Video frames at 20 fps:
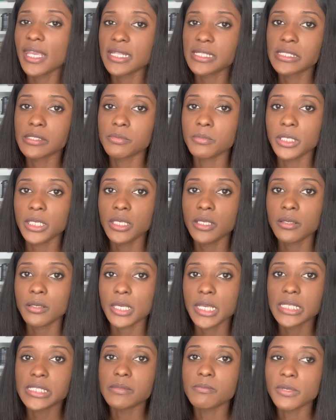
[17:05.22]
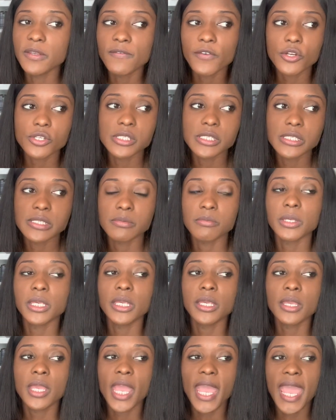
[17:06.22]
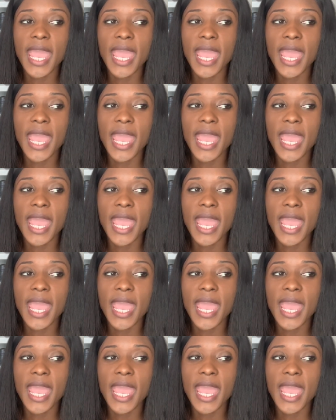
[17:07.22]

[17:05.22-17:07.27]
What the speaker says: against me, it's me versus me,